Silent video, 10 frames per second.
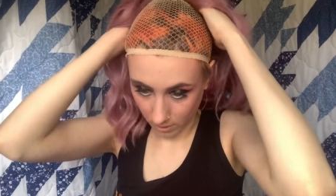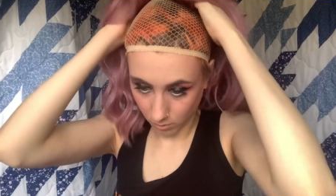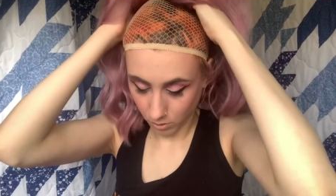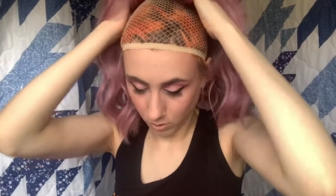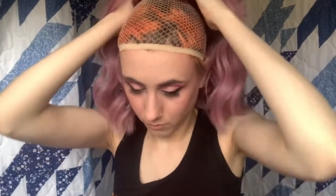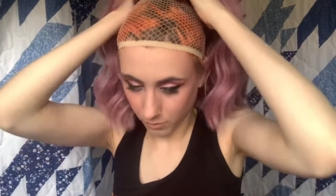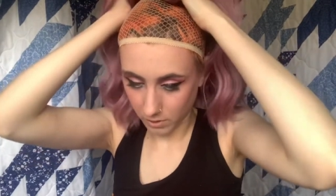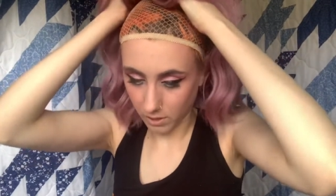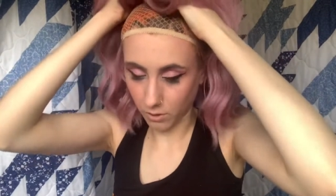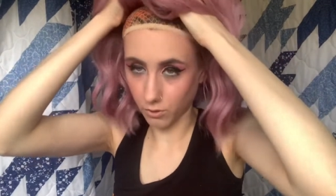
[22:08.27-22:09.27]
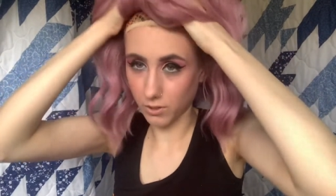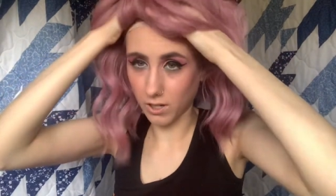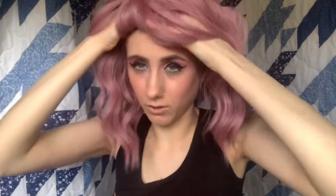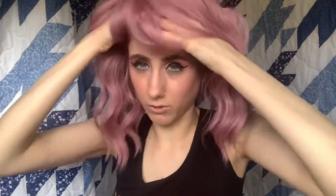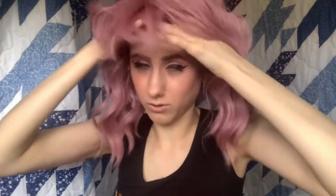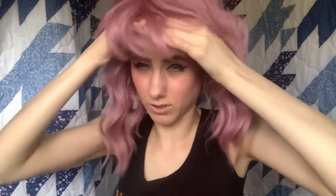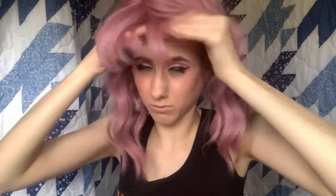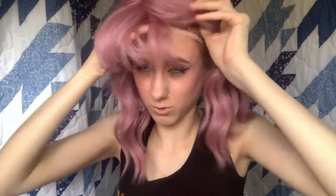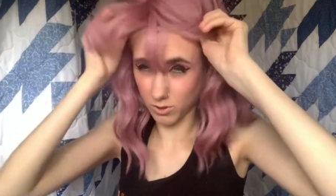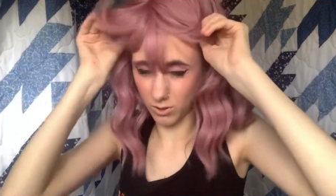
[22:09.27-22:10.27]
don't know if you get other colors. I'm
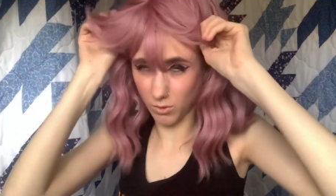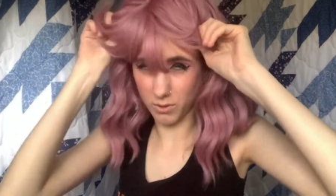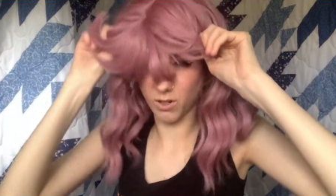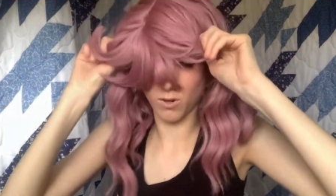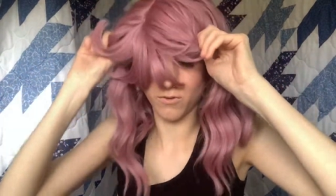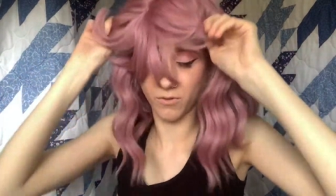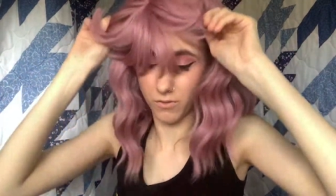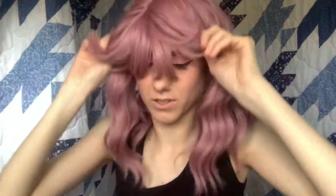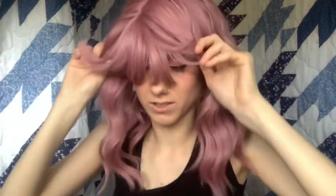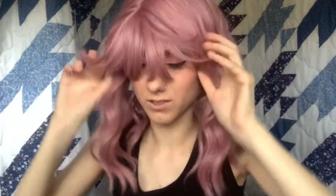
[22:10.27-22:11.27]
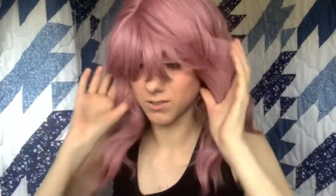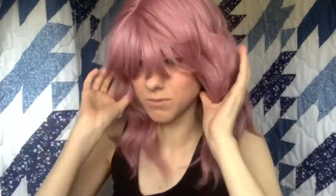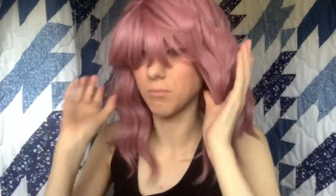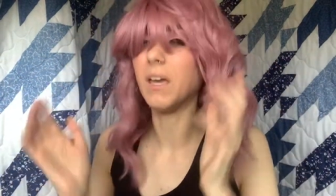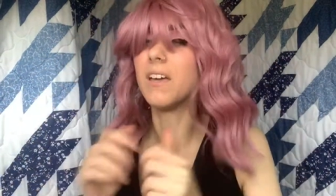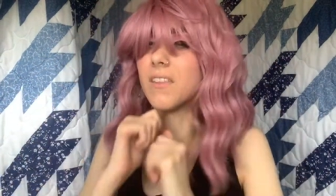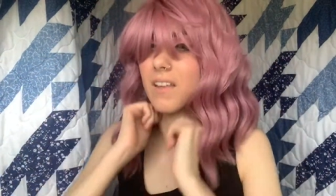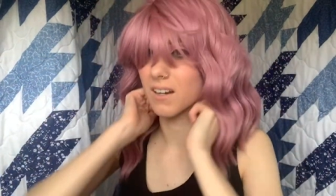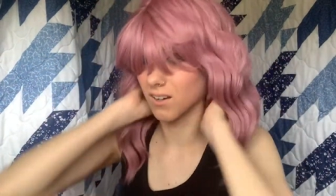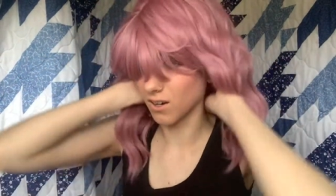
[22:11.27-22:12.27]
just going off of this pink that
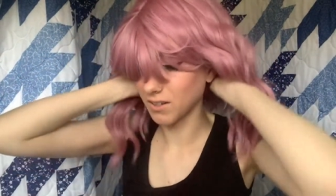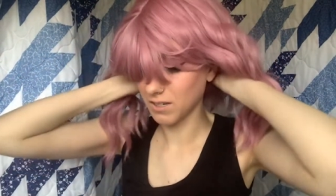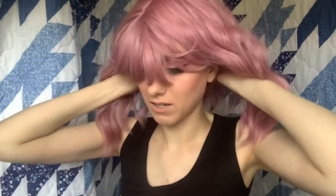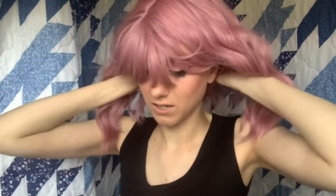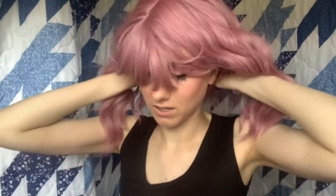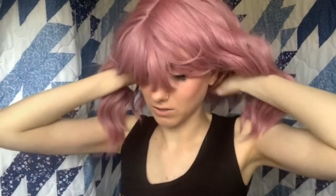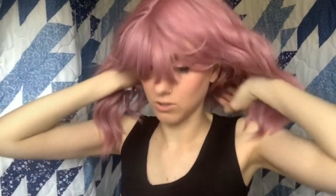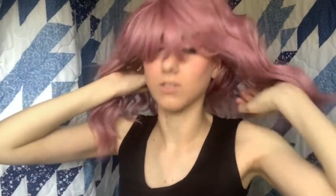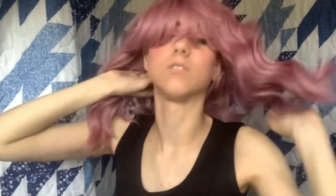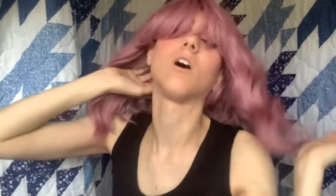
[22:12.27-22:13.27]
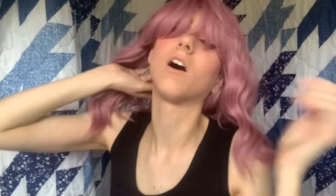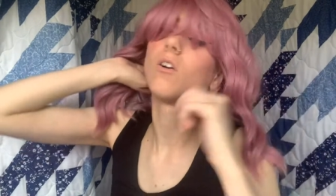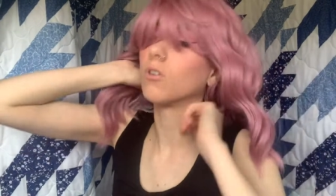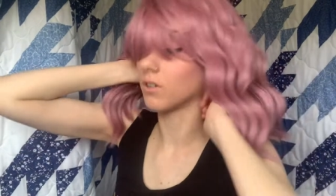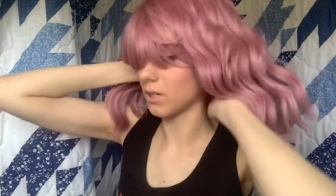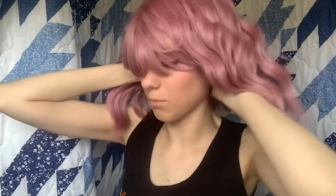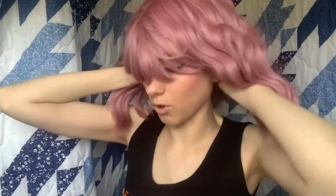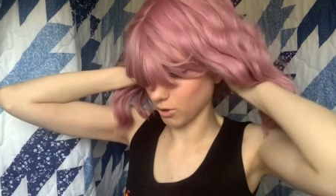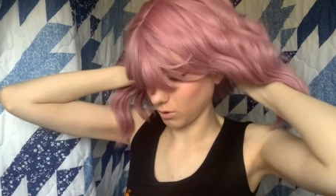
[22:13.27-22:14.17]
I got. It does not look like a party